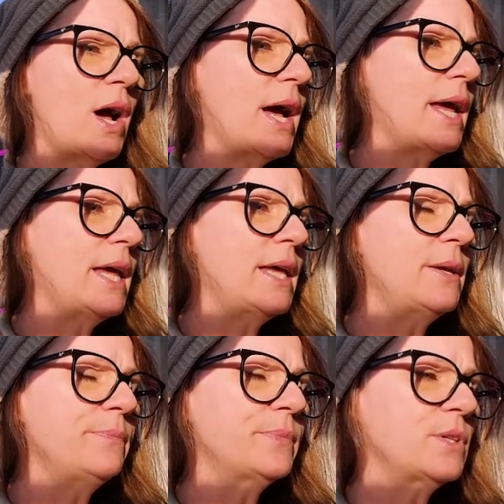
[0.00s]

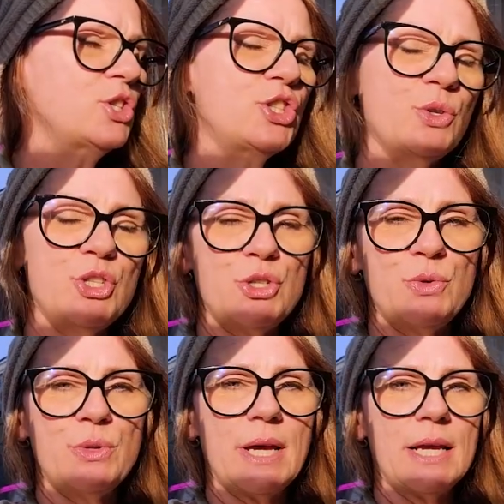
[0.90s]
I showed
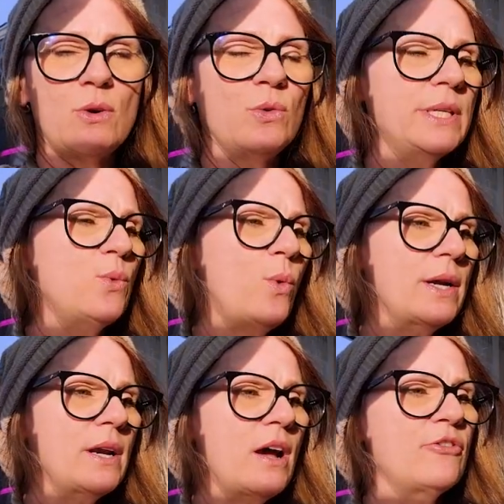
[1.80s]
you that only
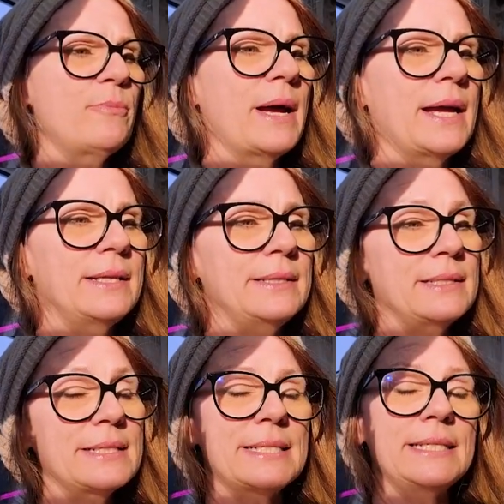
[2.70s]
one of my
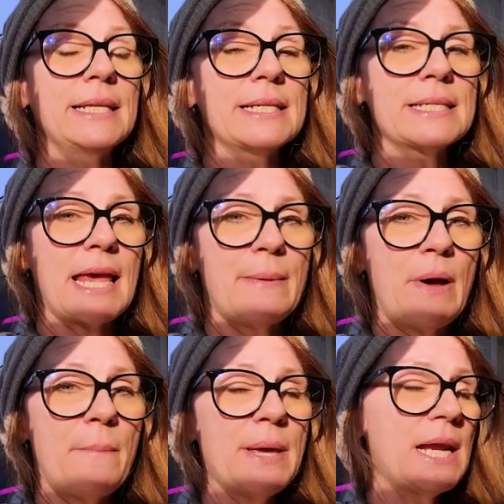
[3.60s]
little seedlings came up,